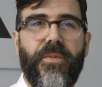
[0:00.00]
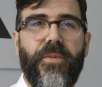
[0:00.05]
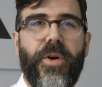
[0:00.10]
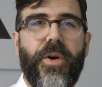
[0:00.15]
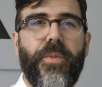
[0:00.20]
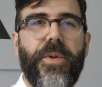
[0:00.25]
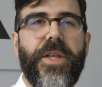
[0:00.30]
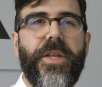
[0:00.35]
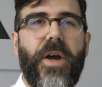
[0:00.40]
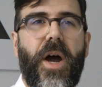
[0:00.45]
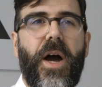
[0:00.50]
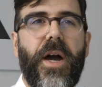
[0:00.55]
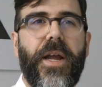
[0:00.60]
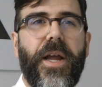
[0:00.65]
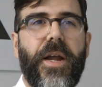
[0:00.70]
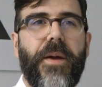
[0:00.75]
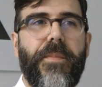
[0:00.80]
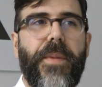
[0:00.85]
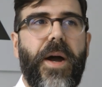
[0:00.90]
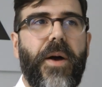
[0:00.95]
What are we
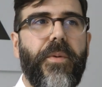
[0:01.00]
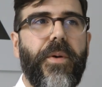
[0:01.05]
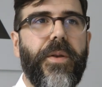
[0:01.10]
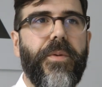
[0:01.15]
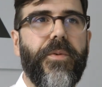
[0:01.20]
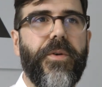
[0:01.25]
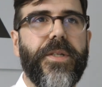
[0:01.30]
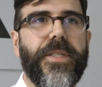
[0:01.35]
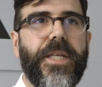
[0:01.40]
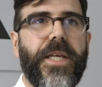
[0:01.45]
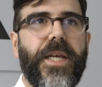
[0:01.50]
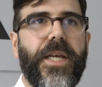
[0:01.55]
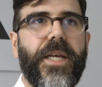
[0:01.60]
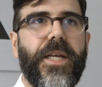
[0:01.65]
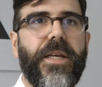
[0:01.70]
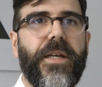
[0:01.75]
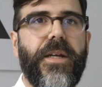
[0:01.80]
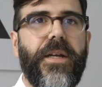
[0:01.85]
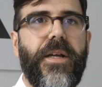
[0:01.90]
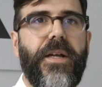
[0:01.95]
talking about when we're
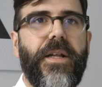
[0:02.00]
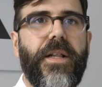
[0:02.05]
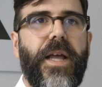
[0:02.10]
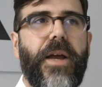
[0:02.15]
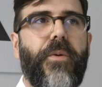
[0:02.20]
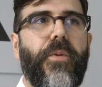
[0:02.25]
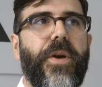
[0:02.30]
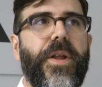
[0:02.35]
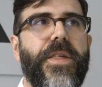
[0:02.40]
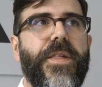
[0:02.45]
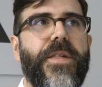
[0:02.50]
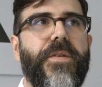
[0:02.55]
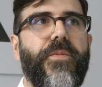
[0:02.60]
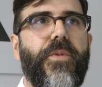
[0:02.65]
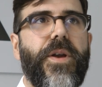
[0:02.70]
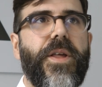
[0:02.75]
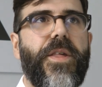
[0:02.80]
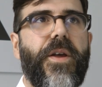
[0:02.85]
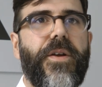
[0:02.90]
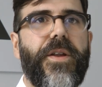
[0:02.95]
saying like what is
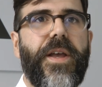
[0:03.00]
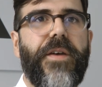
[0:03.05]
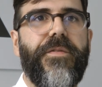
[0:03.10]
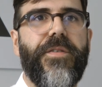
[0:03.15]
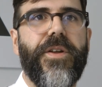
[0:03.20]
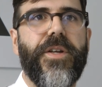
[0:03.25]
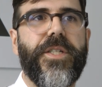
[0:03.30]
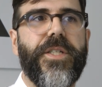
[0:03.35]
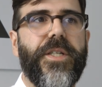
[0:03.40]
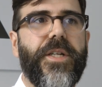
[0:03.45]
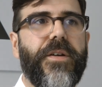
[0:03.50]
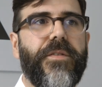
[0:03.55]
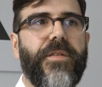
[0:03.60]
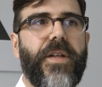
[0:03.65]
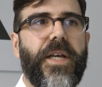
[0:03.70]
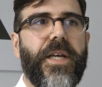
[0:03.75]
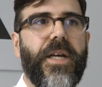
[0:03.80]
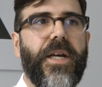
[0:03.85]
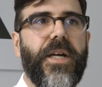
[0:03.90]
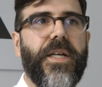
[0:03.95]
what is our definition of
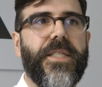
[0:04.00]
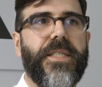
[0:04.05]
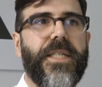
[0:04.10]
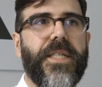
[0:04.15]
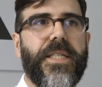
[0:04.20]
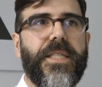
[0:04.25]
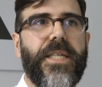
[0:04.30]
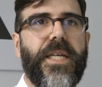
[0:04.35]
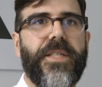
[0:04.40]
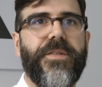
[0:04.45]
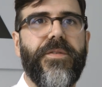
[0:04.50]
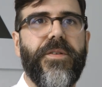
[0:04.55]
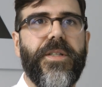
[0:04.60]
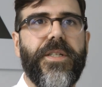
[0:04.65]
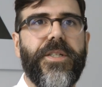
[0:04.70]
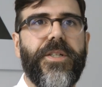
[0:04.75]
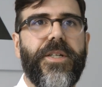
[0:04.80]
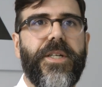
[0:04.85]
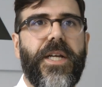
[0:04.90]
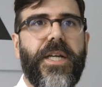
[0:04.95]
like a successful
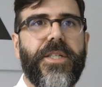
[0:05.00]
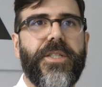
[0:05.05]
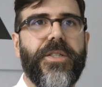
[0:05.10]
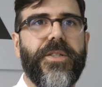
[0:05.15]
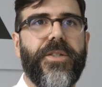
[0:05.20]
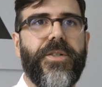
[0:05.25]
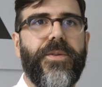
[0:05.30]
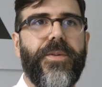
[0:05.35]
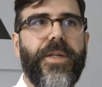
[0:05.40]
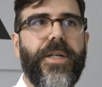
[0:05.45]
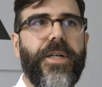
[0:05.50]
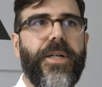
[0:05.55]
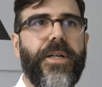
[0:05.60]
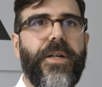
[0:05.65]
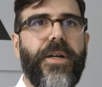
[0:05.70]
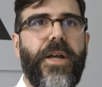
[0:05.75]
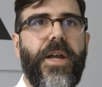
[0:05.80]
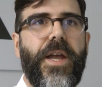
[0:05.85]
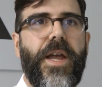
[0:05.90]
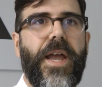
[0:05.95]
international
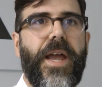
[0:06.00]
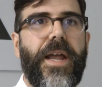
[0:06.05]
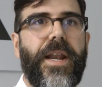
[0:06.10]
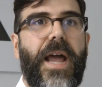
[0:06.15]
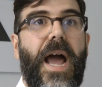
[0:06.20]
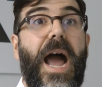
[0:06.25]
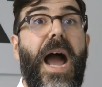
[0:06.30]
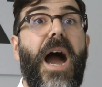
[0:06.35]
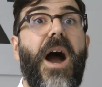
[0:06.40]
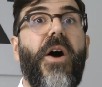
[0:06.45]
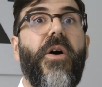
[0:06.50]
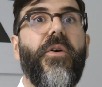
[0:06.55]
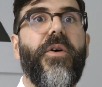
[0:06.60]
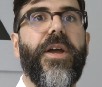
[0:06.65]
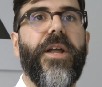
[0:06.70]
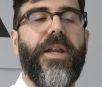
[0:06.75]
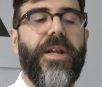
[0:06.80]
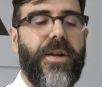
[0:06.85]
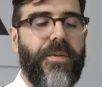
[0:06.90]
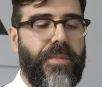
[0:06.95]
career, and how
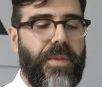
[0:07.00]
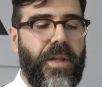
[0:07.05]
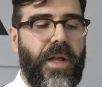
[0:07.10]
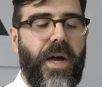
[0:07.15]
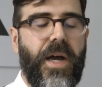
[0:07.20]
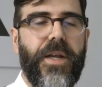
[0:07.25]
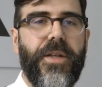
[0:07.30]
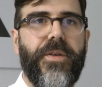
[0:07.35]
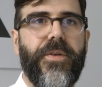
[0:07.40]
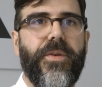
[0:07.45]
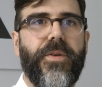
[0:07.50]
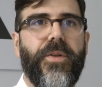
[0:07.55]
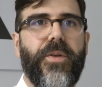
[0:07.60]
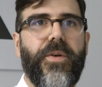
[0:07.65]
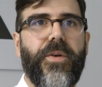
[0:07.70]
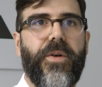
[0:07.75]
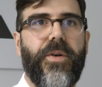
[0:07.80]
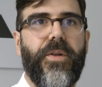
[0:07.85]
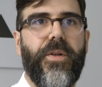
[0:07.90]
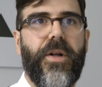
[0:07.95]
can it apply to a
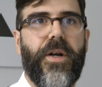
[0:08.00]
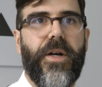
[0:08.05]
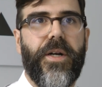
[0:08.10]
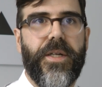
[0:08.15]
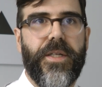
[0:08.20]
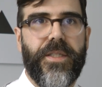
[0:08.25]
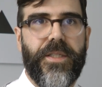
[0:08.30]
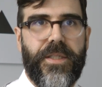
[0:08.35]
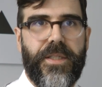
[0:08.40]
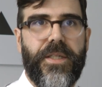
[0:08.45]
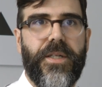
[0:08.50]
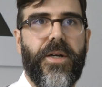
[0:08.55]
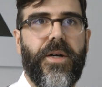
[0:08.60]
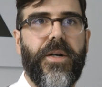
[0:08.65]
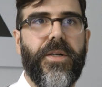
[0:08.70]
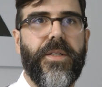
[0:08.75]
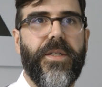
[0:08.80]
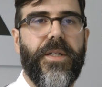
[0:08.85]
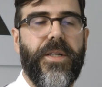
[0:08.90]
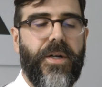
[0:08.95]
local artist in
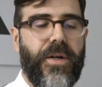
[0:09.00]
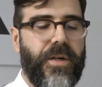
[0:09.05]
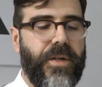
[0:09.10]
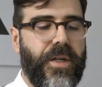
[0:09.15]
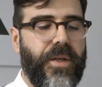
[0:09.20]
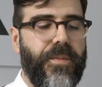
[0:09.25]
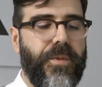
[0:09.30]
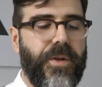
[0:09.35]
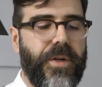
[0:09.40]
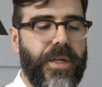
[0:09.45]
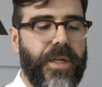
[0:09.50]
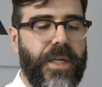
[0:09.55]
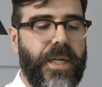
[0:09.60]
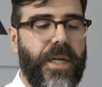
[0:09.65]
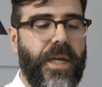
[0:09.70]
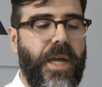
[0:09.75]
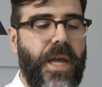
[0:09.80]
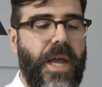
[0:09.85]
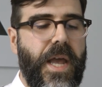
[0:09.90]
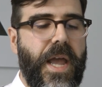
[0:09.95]
our in our
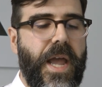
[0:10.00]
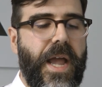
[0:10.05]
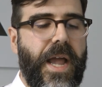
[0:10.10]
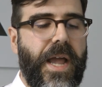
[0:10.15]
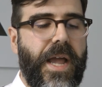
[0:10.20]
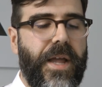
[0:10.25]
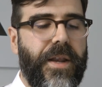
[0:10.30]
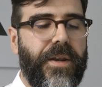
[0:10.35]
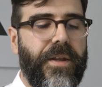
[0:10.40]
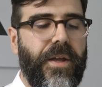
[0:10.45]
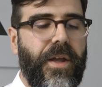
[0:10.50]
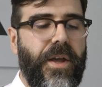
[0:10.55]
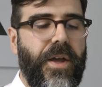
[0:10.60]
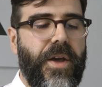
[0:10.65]
community, and